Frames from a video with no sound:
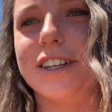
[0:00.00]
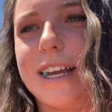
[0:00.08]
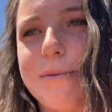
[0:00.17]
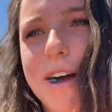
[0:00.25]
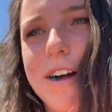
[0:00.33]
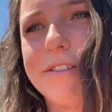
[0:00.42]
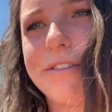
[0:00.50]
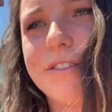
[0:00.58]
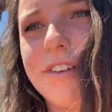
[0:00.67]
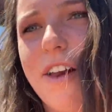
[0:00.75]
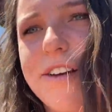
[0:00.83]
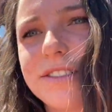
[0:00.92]
came off. Who wants to
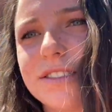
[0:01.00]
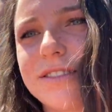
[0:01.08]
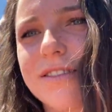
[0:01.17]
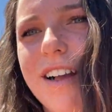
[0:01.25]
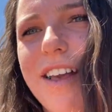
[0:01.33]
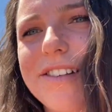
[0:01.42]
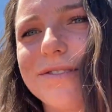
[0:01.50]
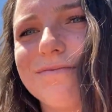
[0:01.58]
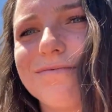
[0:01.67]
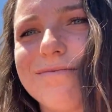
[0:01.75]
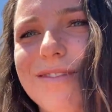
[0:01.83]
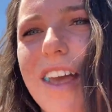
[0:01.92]
spray me with
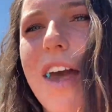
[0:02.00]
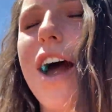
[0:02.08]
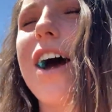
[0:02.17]
sunscreen?